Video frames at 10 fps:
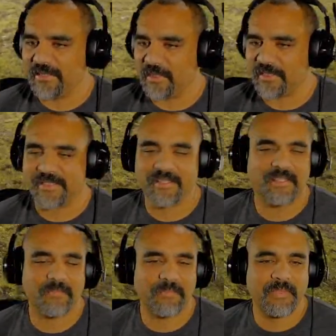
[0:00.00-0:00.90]
ones in
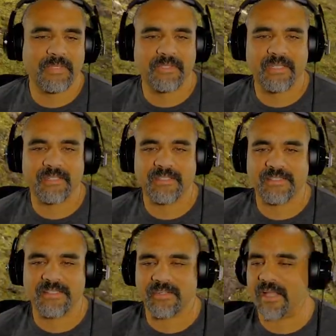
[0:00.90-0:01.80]
the middle here,
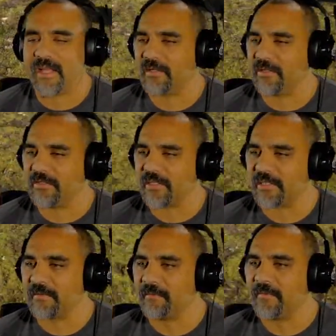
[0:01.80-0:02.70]
because they're a lot
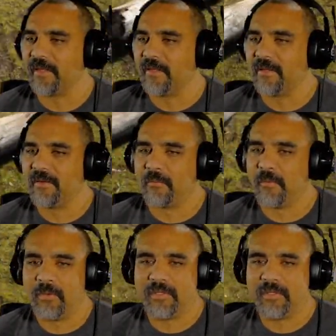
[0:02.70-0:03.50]
closer. Rolling